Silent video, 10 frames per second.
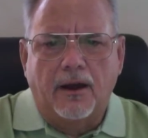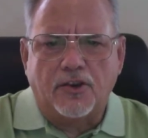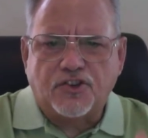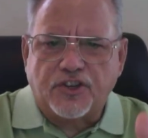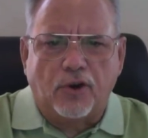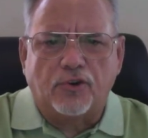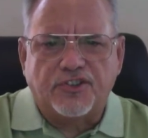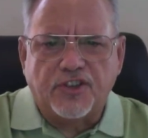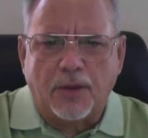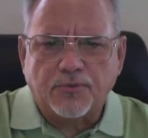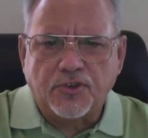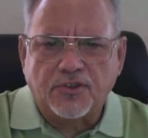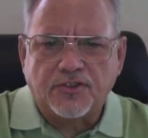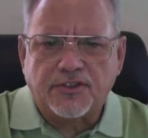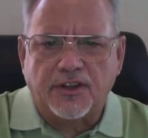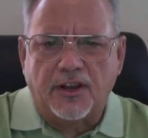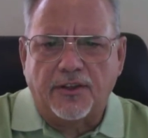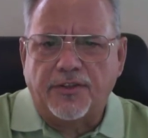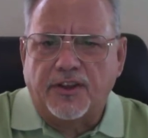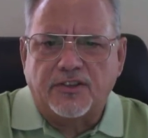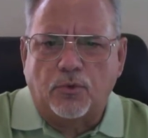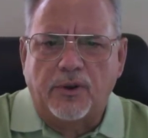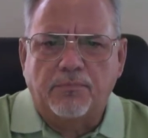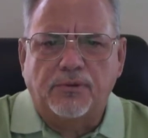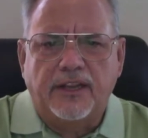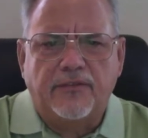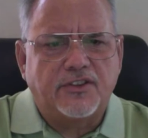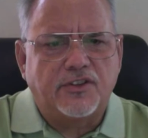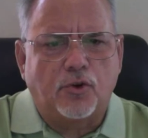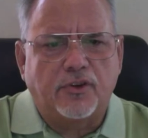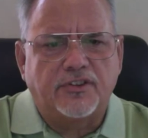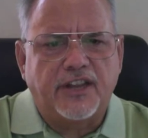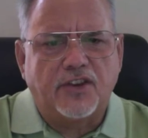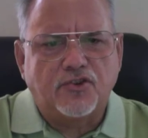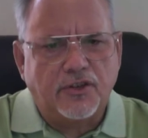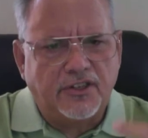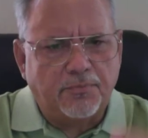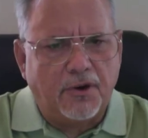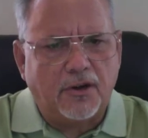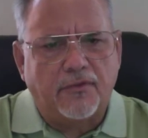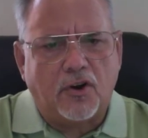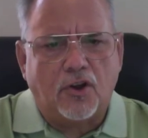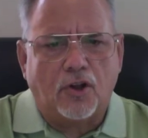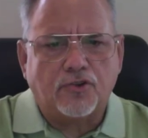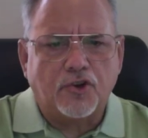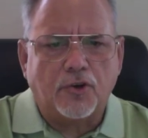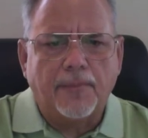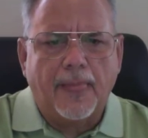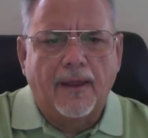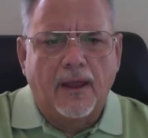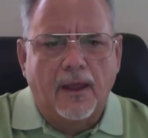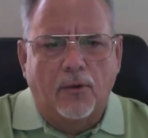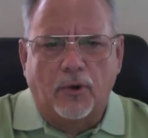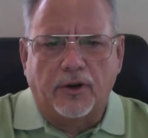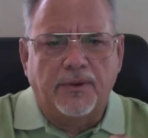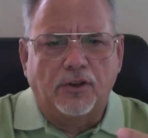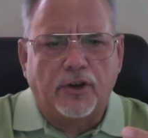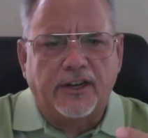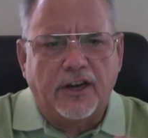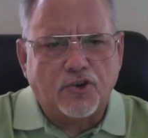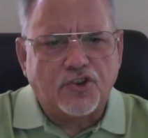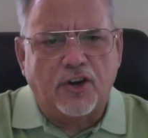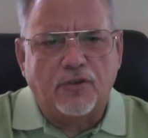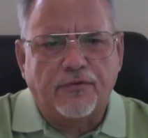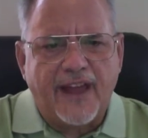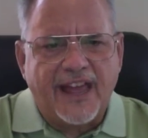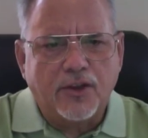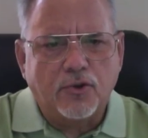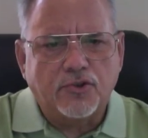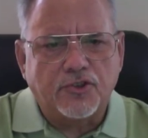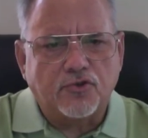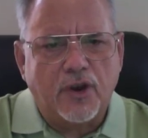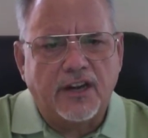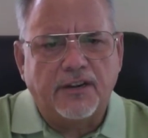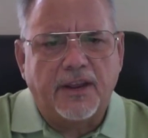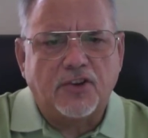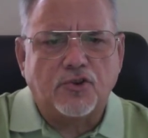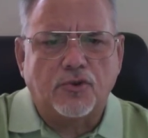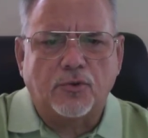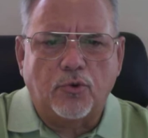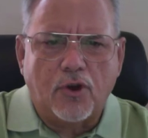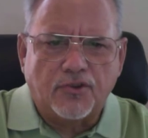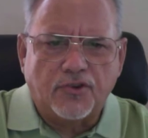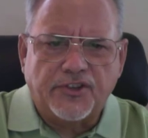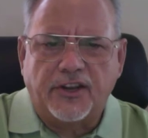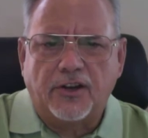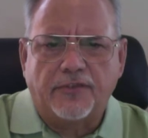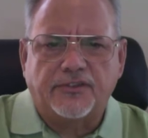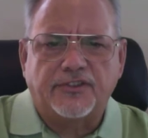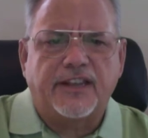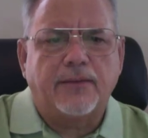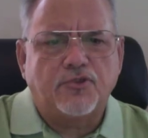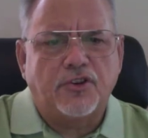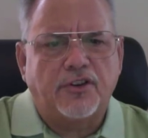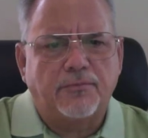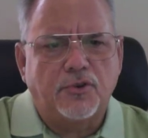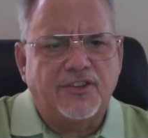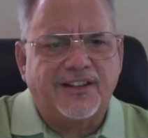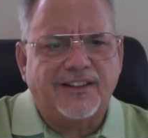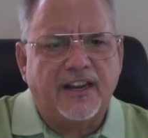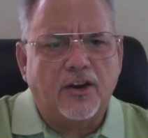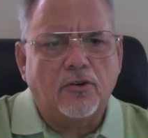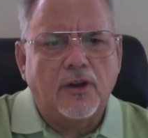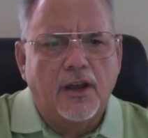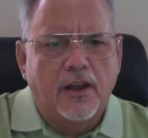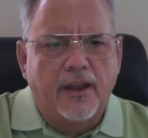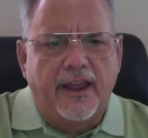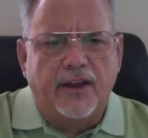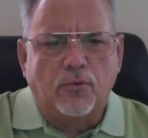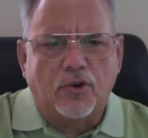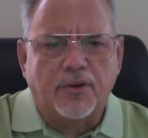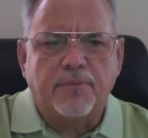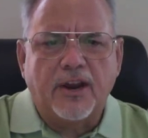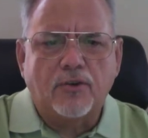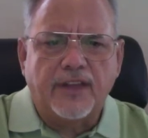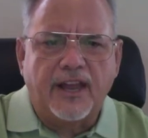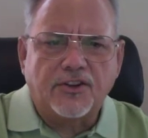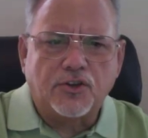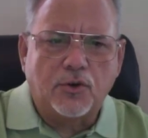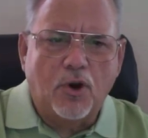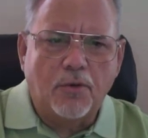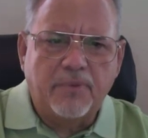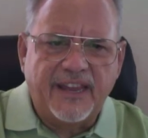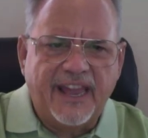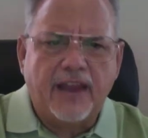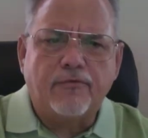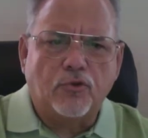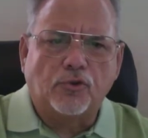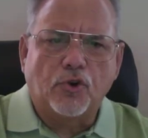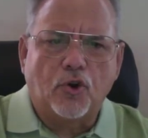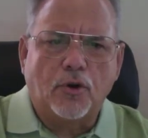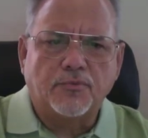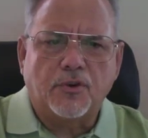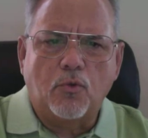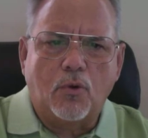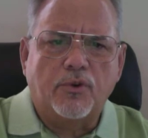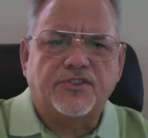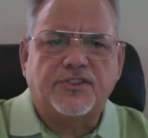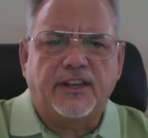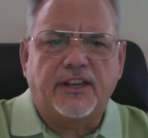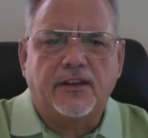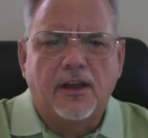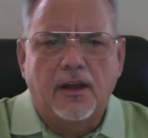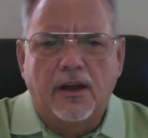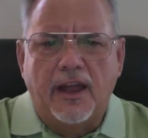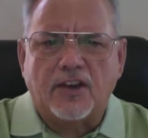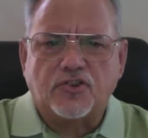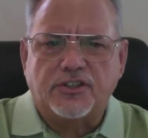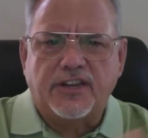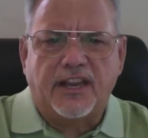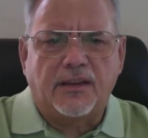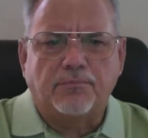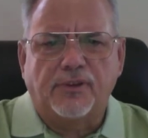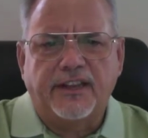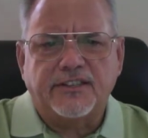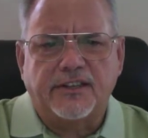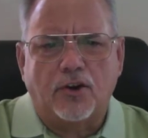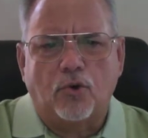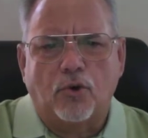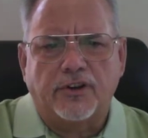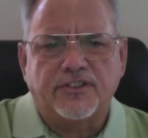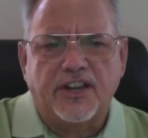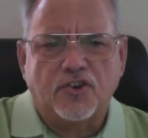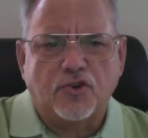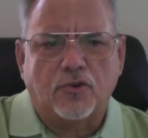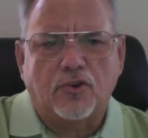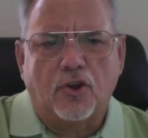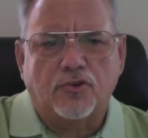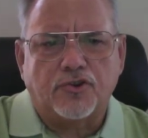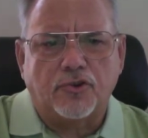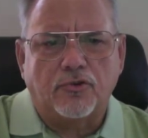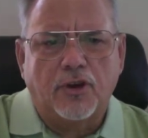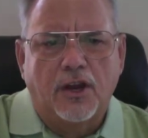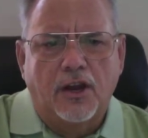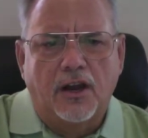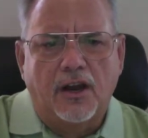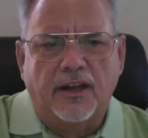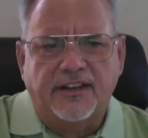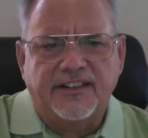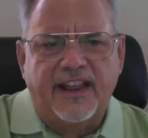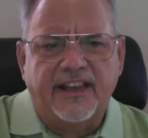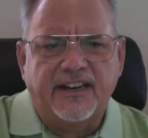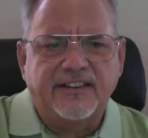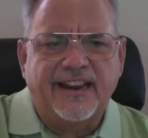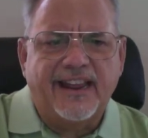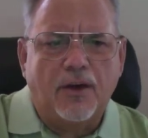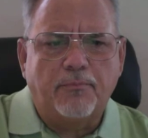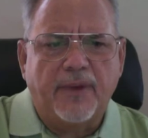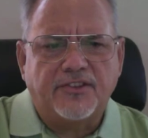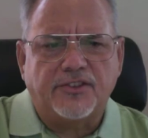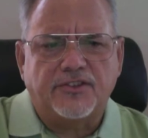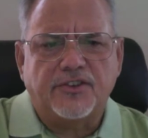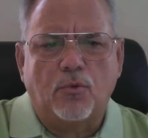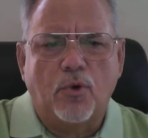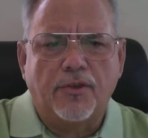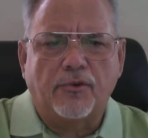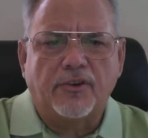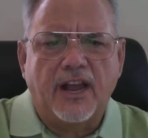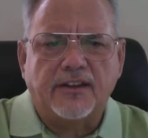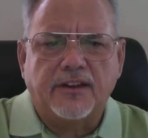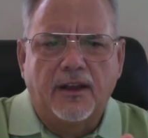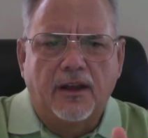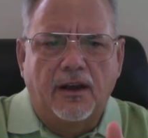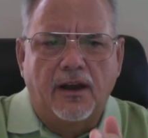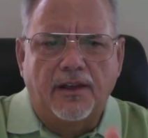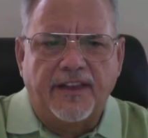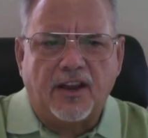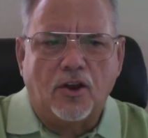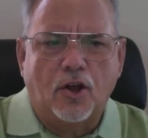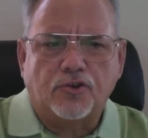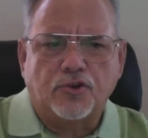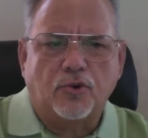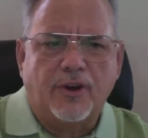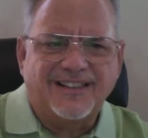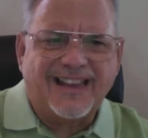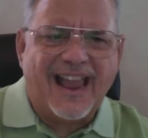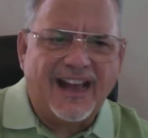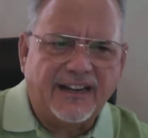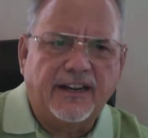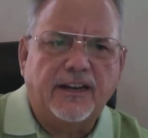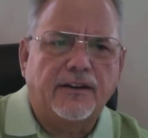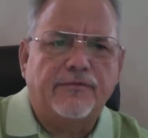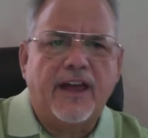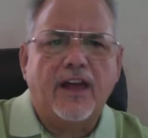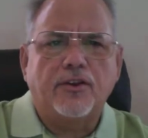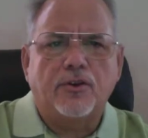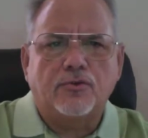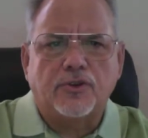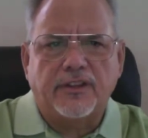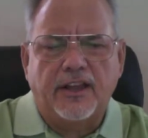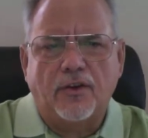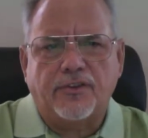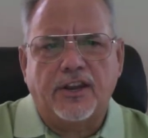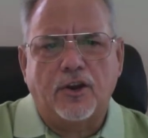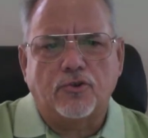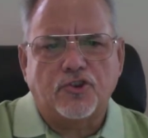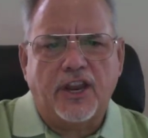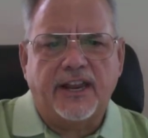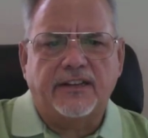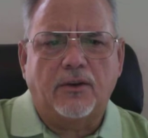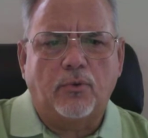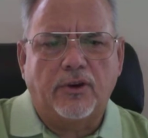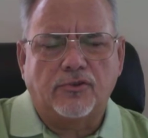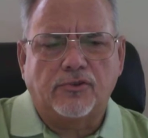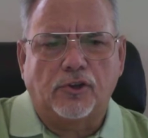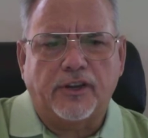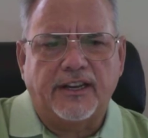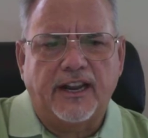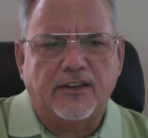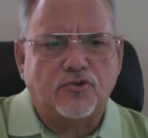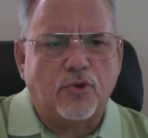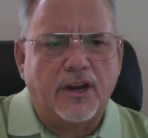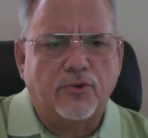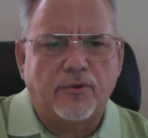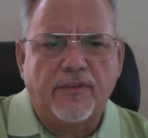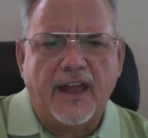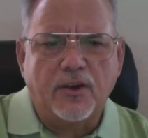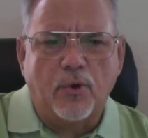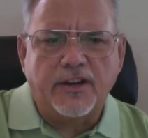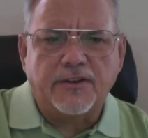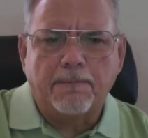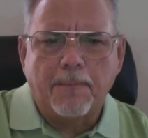shared assumptions, things that we believe as an organization is part of our culture. We're going to be looking at our shared values and trying to make sure that we're all singing off the same sheet of music there. And we'll compare that to our behavioral norms and what we see actually taking place in our organizational culture on a day in and day out basis, and whether or not that culture is adding any value to the healthcare chain that we are looking at trying to evaluate.